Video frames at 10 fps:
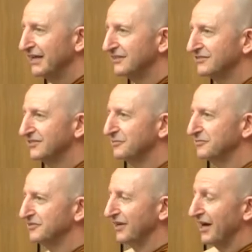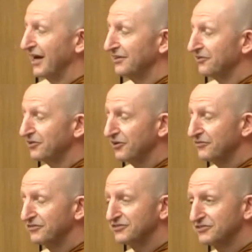And it seems, I don't
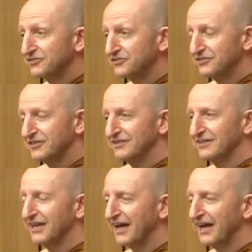know if this is uh,